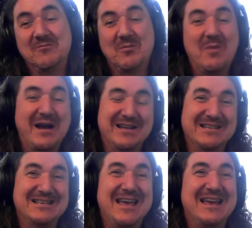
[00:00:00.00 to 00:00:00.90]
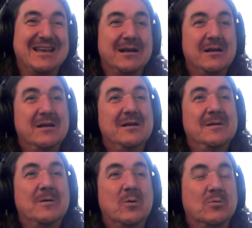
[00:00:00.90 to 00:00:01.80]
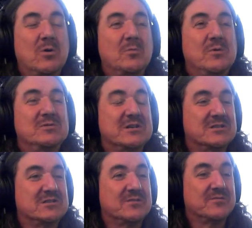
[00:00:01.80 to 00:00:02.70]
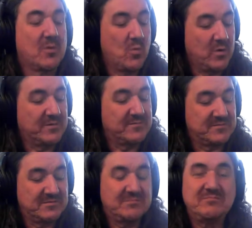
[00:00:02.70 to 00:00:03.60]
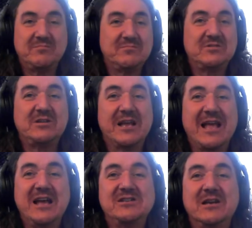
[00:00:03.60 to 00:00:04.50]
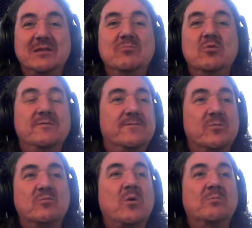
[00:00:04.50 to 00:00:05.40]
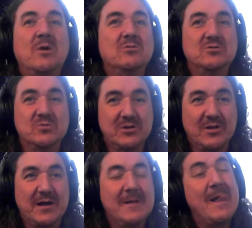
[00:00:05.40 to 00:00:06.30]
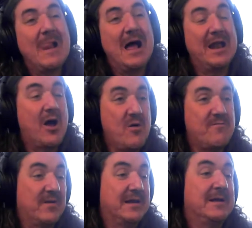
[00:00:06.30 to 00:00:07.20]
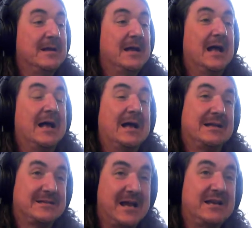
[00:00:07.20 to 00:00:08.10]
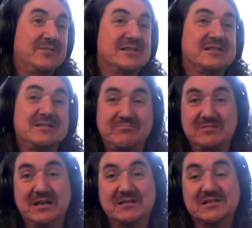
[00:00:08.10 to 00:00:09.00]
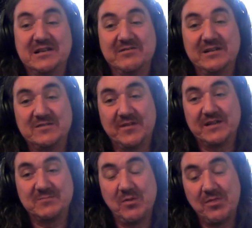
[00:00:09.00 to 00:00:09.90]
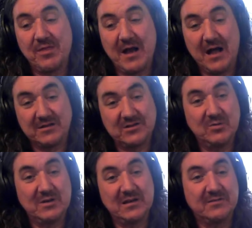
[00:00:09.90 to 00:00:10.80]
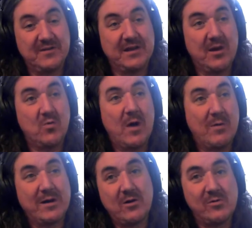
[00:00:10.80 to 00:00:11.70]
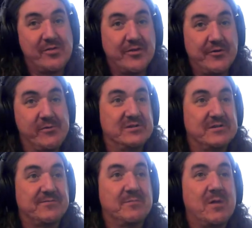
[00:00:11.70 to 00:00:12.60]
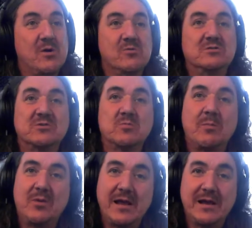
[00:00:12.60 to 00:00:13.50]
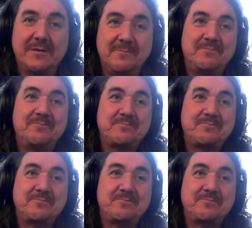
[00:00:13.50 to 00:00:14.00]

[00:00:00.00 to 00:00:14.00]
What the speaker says: from back in the day, or rock music and stuff, would have occasionally moved from one mode to another. And hopefully at the end of this little series for this month, I'll do a little video where we're going through different modes and we're playing